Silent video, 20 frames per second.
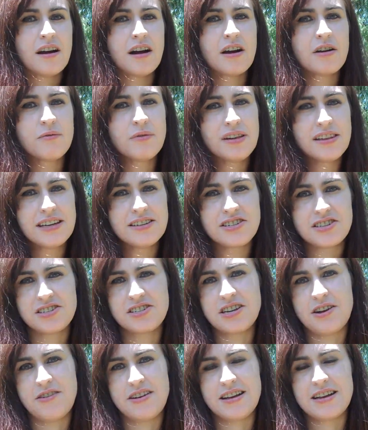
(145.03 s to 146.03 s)
are really just
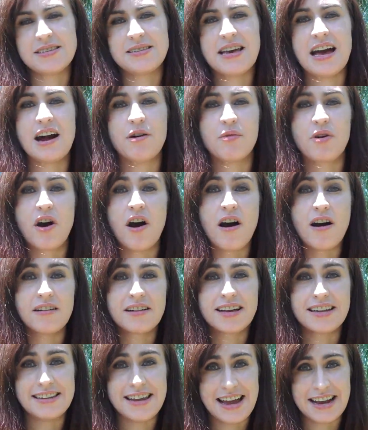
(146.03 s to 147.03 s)
showing us how we're all
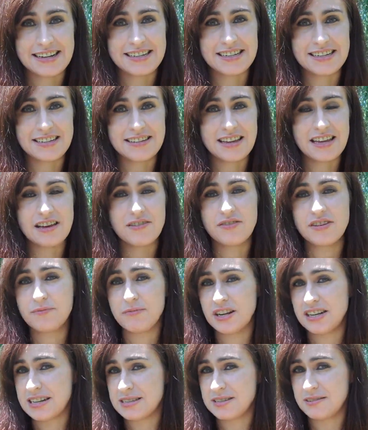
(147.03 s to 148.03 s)
connected, even
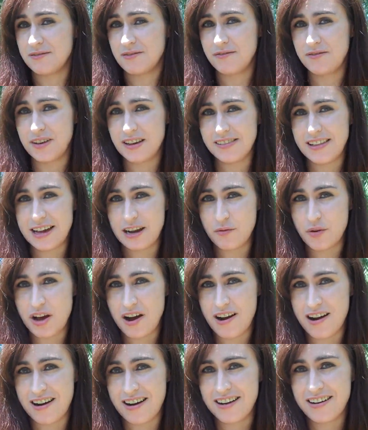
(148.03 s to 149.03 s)
when it doesn't feel like we
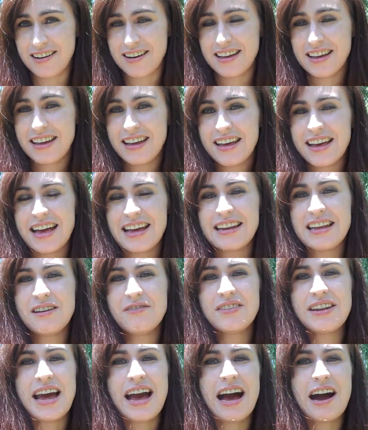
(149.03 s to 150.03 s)
are, and
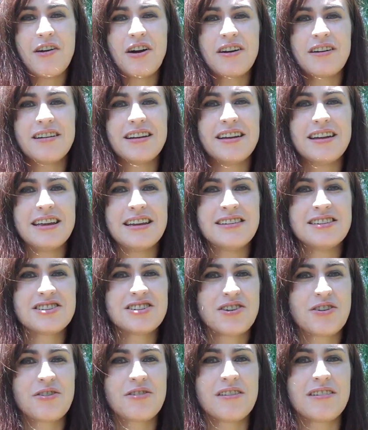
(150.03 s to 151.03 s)
even how our
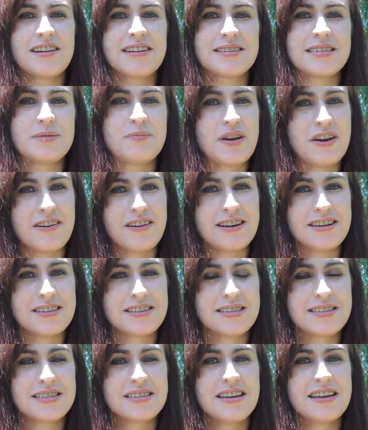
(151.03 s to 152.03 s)
internal
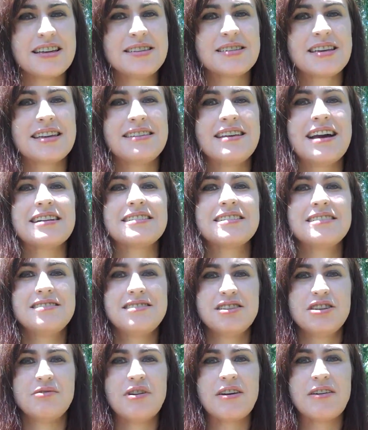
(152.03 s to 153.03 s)
experience is connected
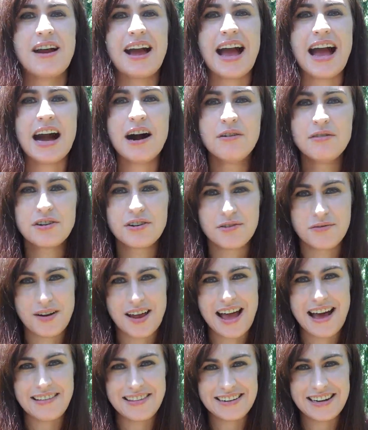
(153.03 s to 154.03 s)
to our outer
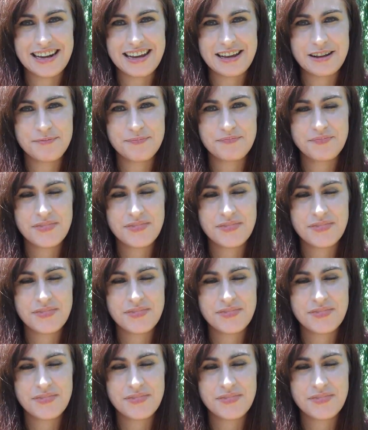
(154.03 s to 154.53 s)
reality.